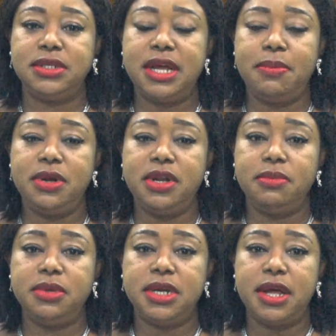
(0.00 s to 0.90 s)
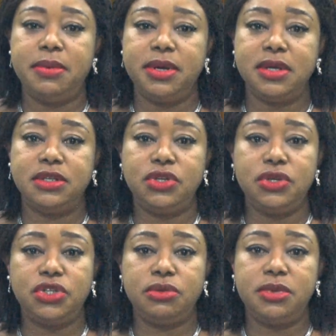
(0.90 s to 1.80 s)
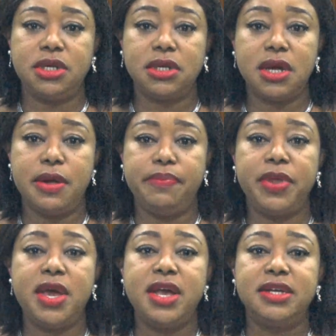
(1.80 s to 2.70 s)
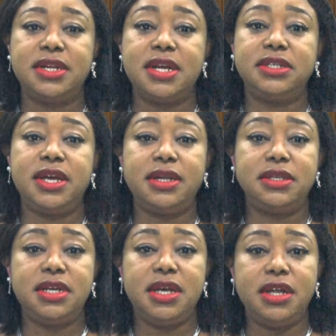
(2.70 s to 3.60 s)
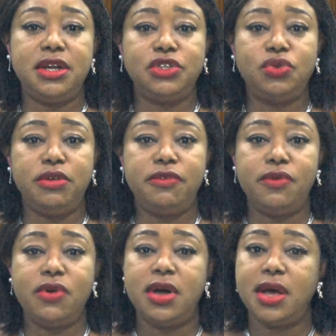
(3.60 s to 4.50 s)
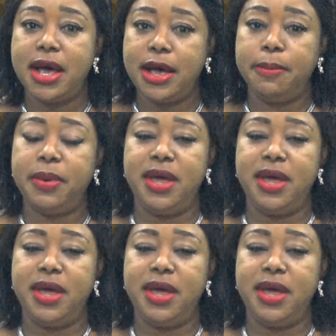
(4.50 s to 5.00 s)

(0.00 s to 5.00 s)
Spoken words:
www.youtube.com/NTA News 24 Hub.